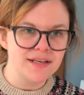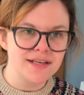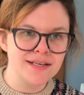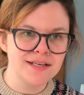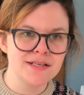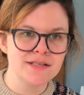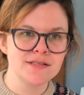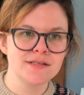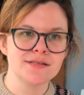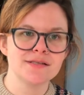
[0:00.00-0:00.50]

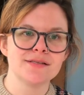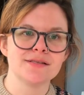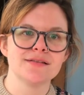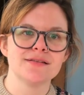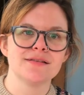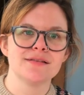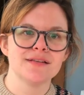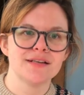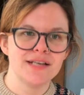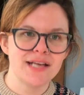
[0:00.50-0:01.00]
is
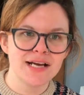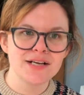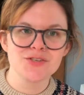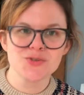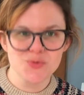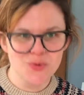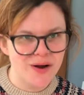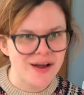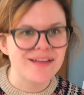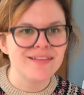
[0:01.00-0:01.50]
the
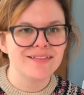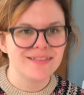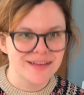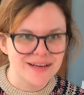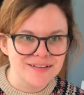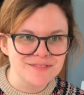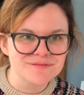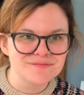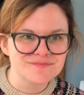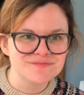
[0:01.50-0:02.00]
next right
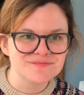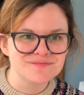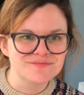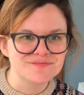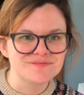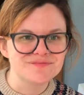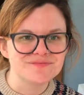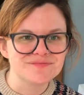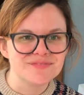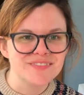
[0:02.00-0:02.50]
thing?
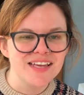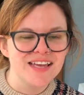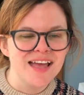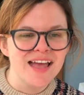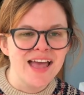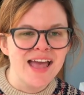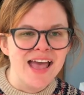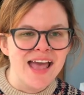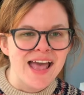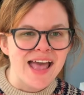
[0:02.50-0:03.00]

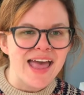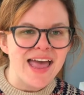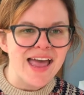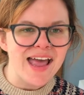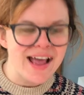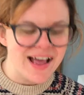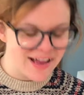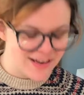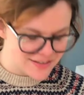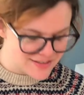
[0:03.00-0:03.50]

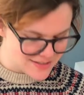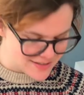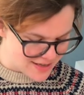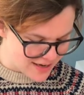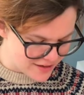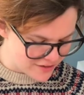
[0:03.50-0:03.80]
And I